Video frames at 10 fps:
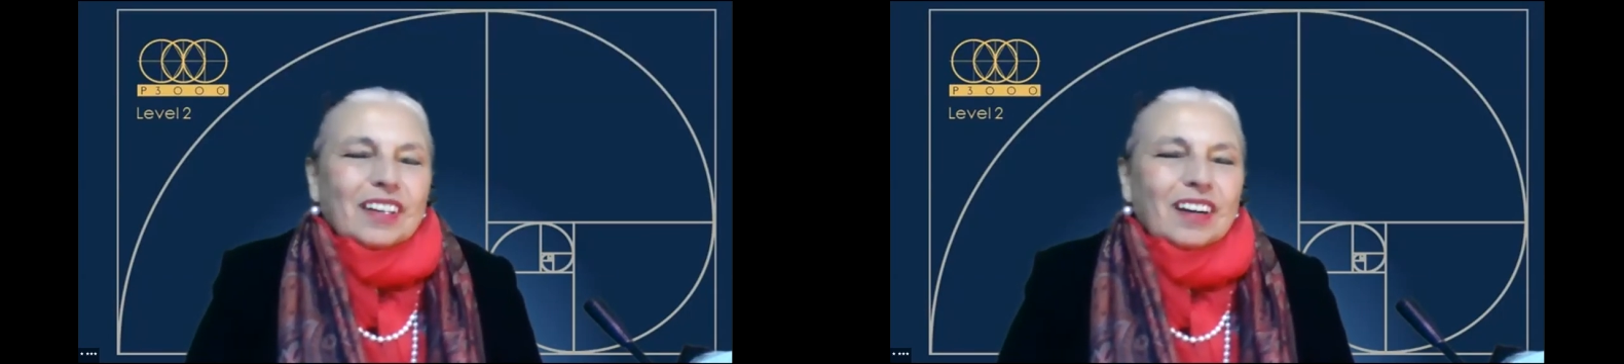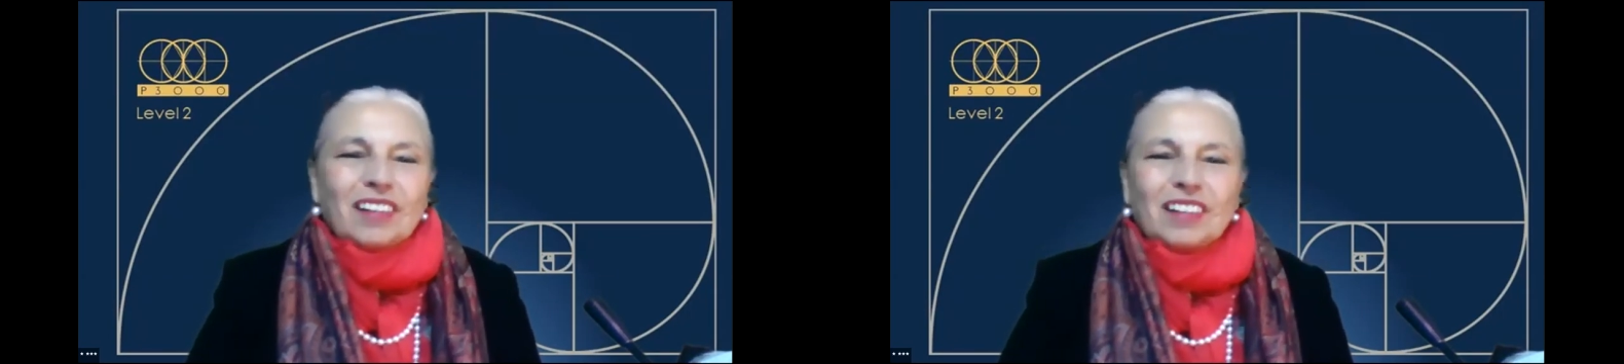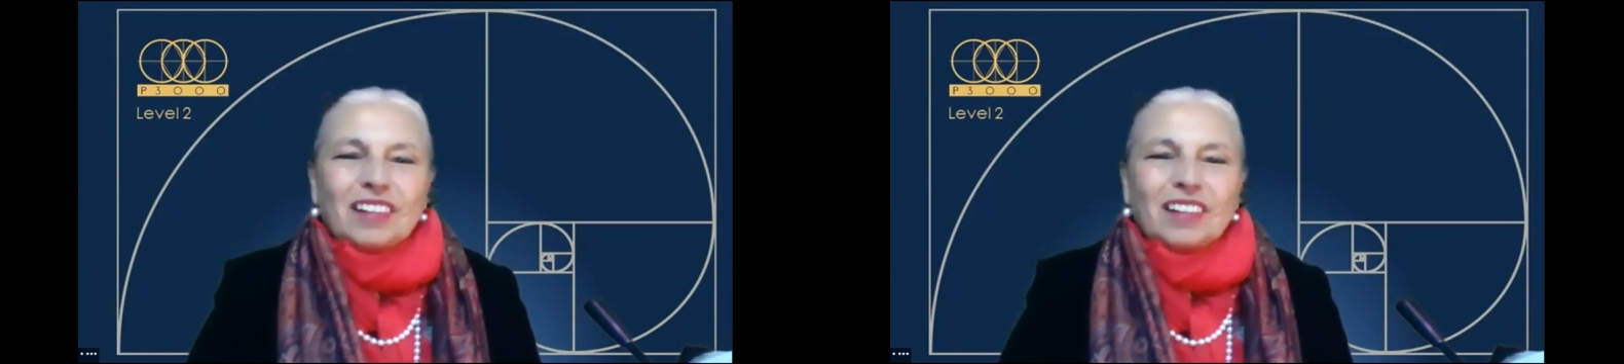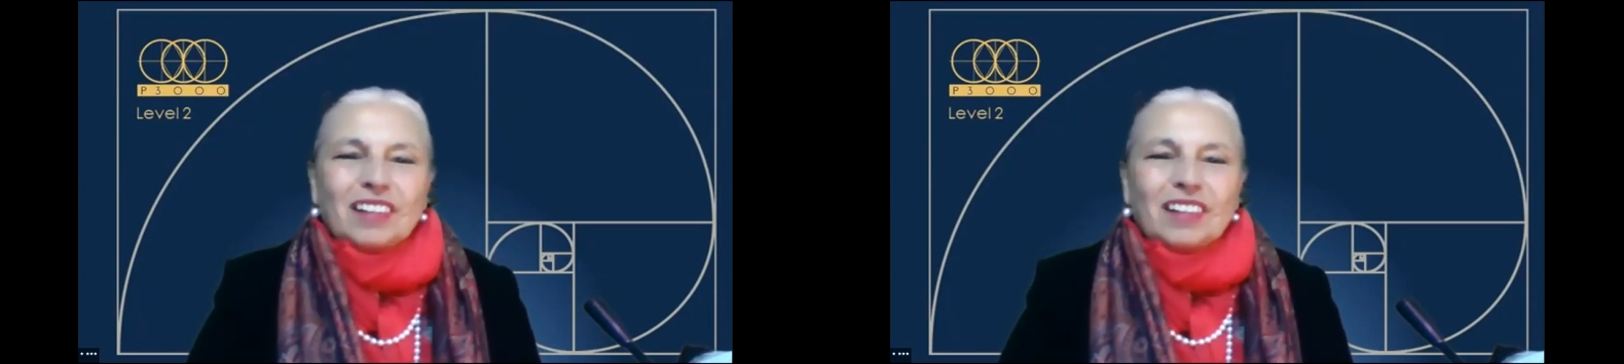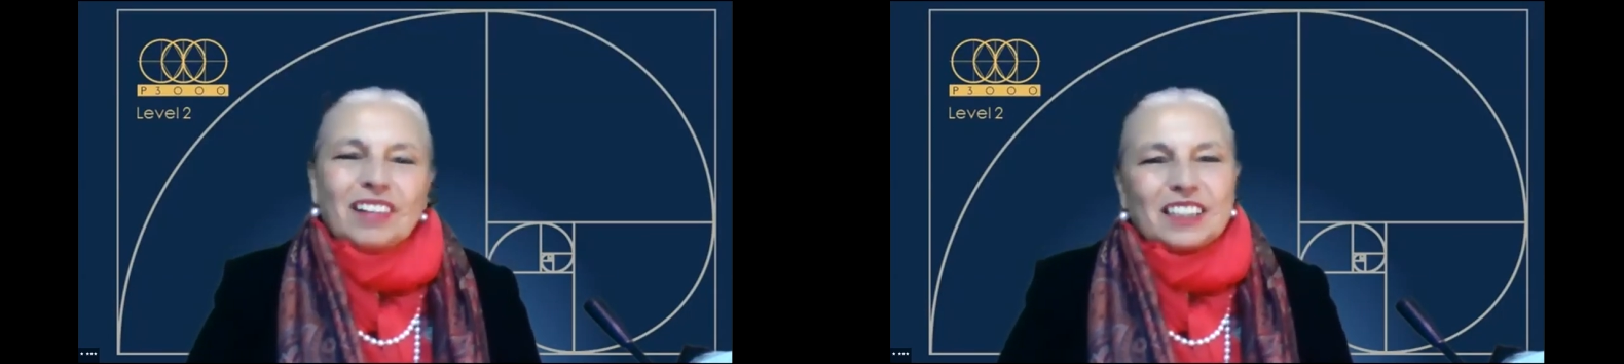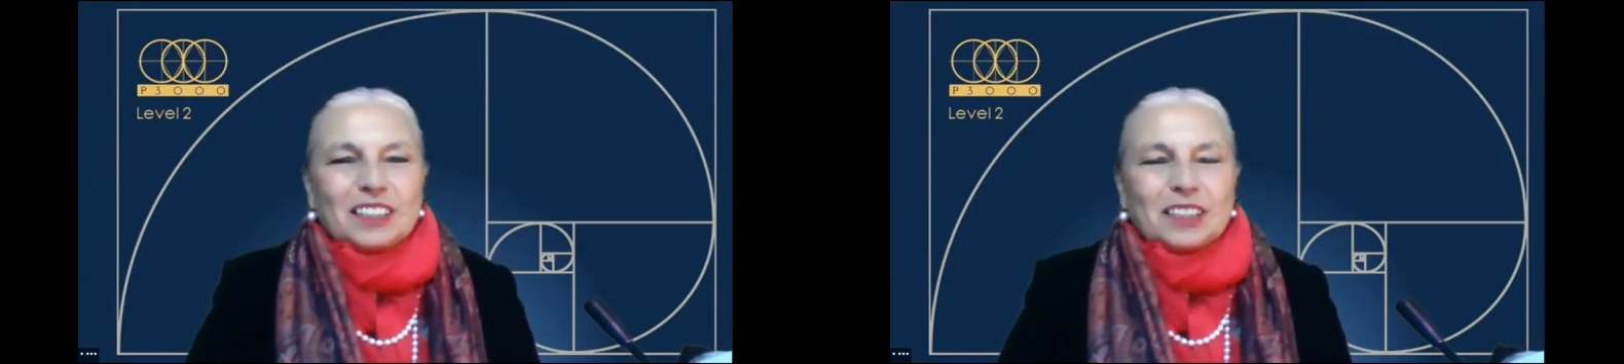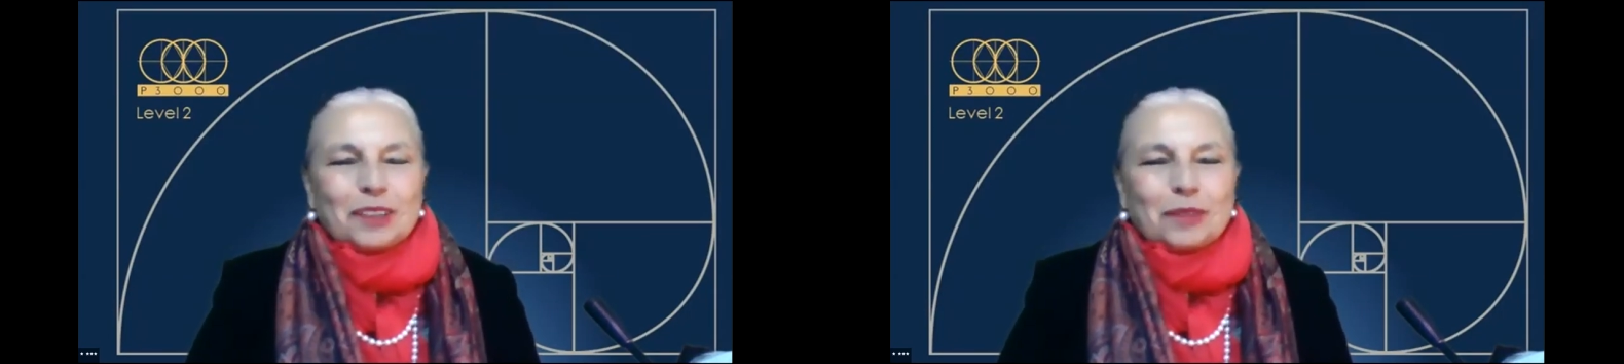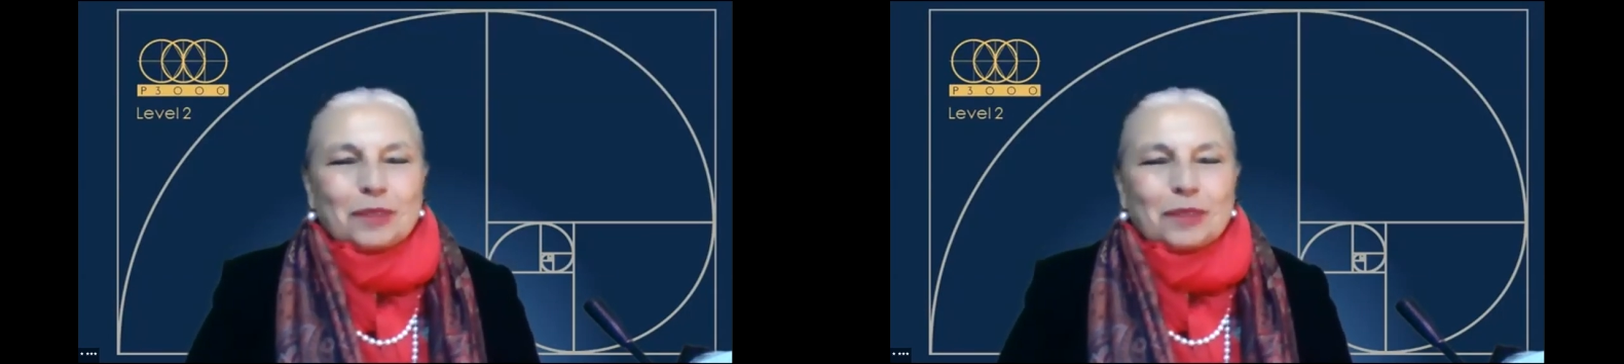all education
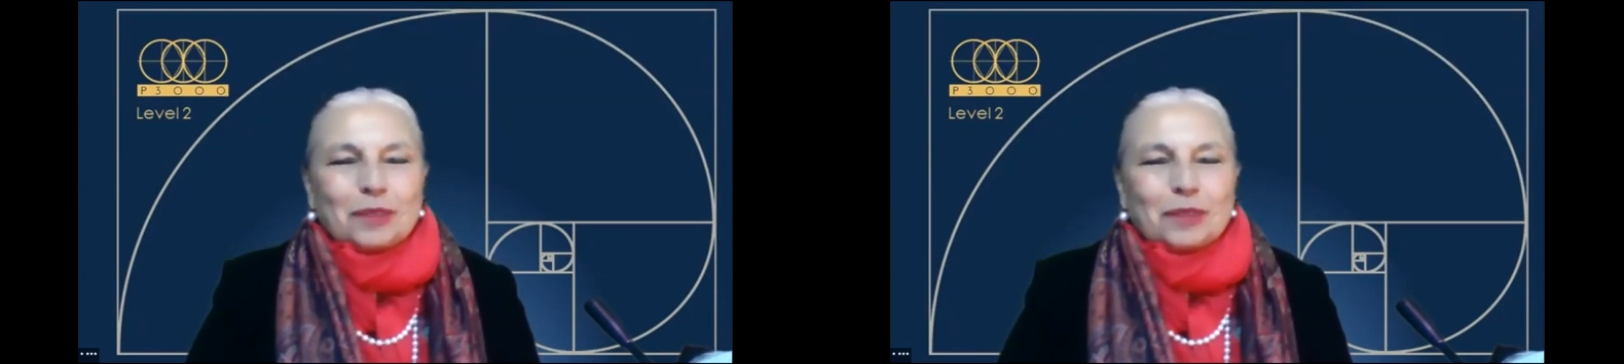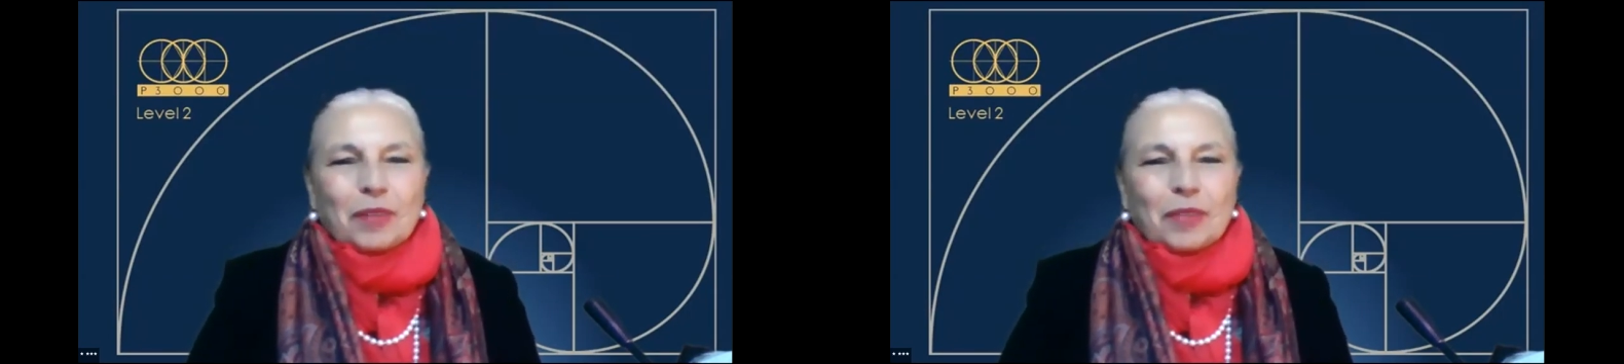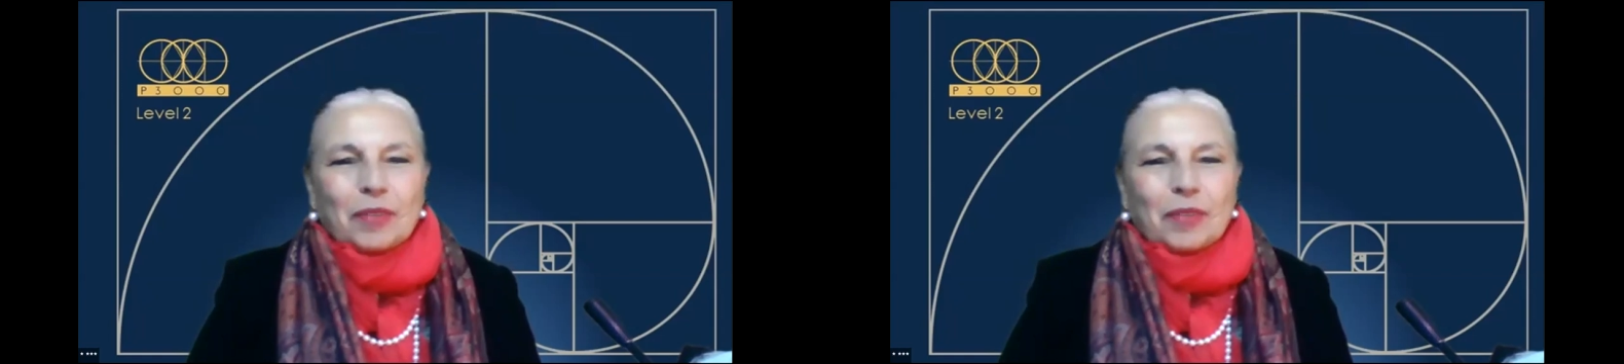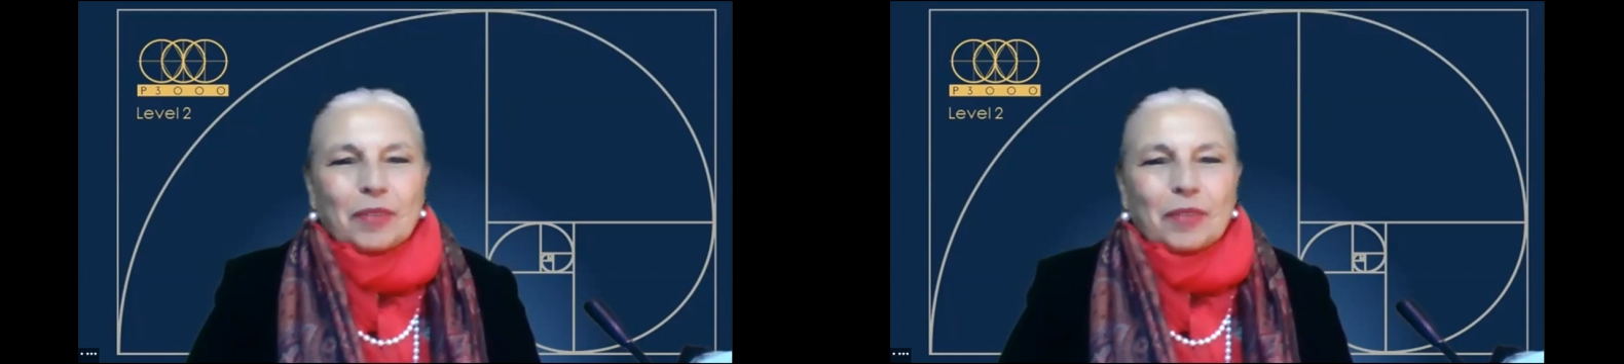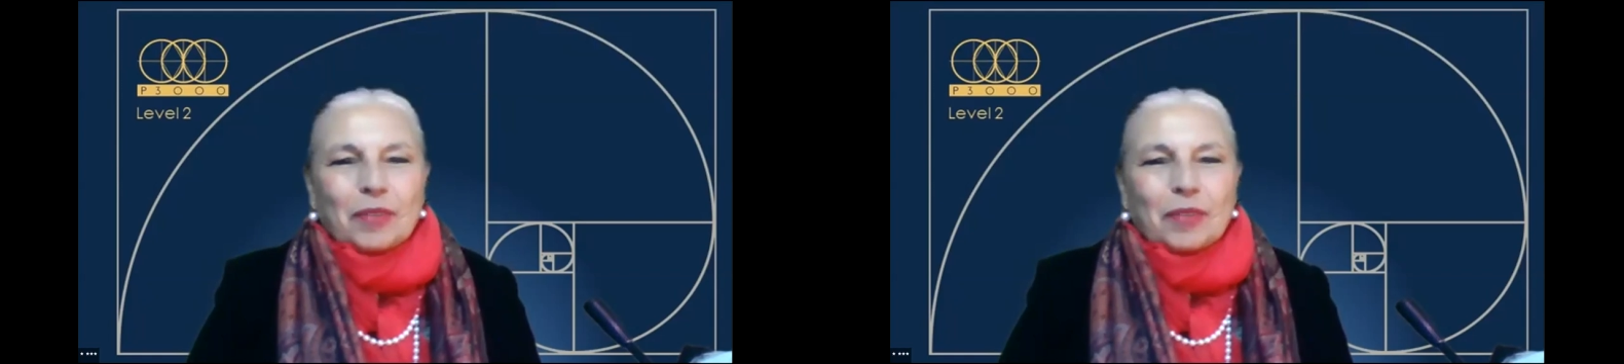systems all around the world,